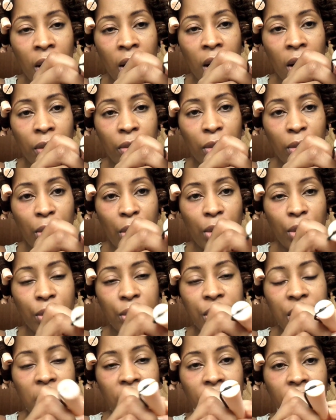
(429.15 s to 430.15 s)
of the roller
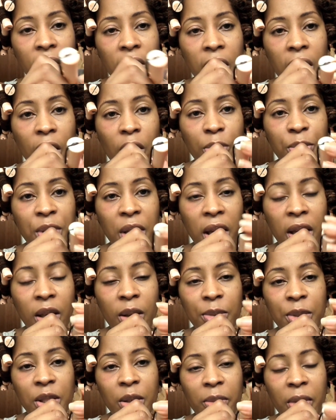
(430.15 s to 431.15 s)
definitely help take
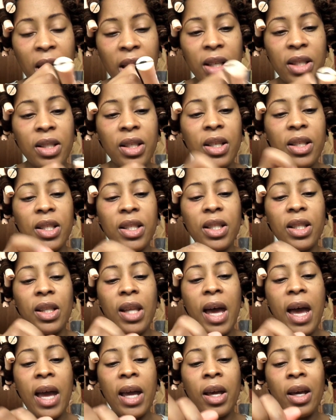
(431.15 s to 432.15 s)
up some excess
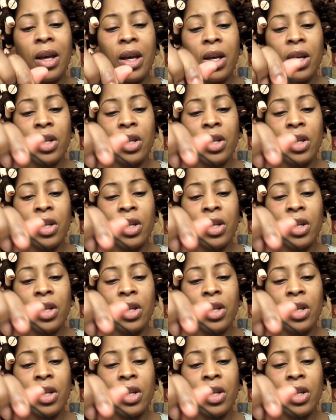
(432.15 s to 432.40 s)
slack.